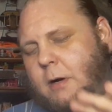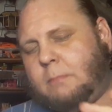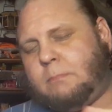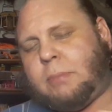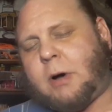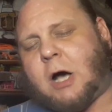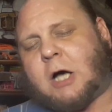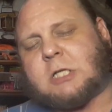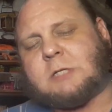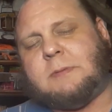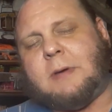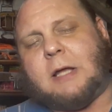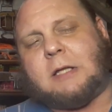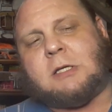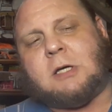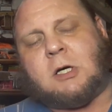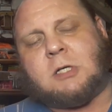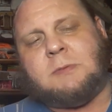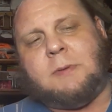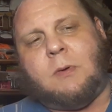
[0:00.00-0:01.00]
boss man
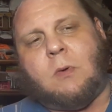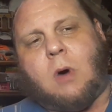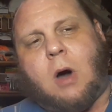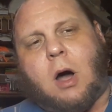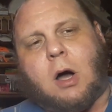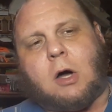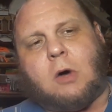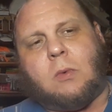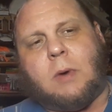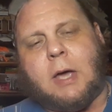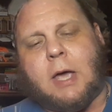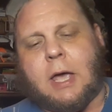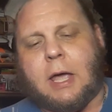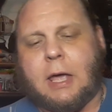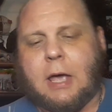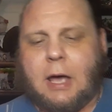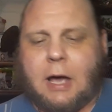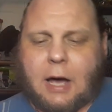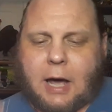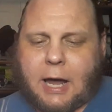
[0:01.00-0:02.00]
tells me walk
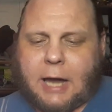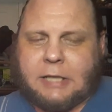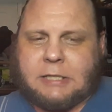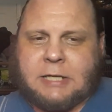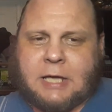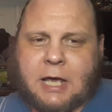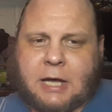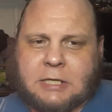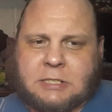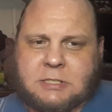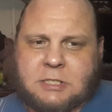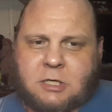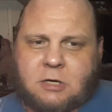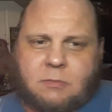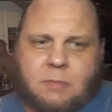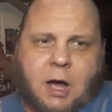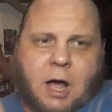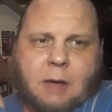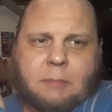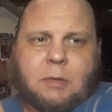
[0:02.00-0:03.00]
away. I text
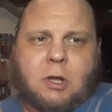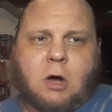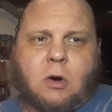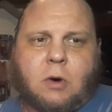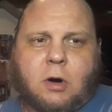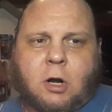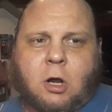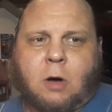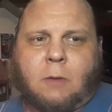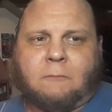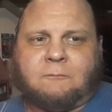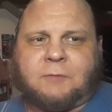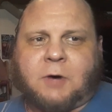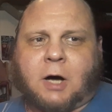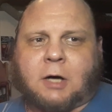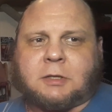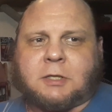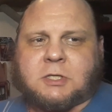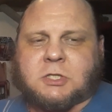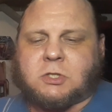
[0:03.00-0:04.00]
him. I'm going home.
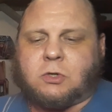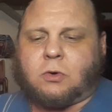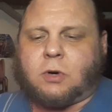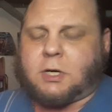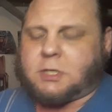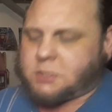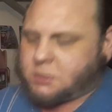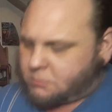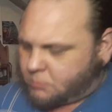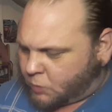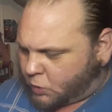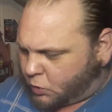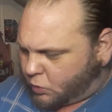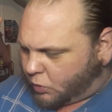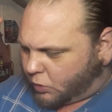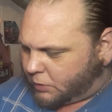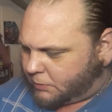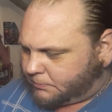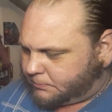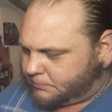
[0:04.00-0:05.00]
Fuck this noise.
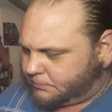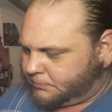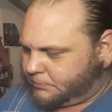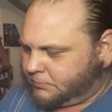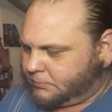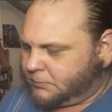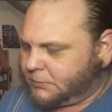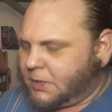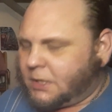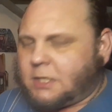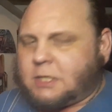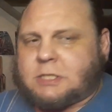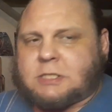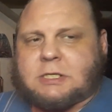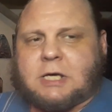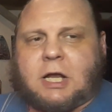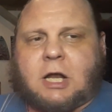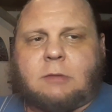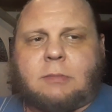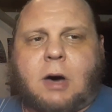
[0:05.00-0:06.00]
Cool.
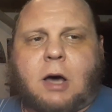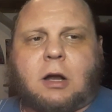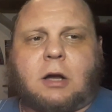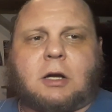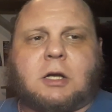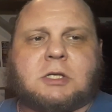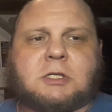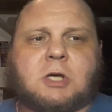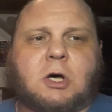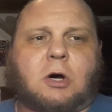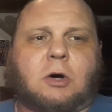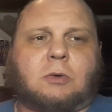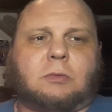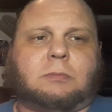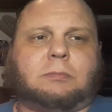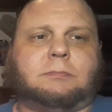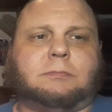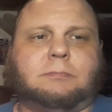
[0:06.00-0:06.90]
Send him on his own.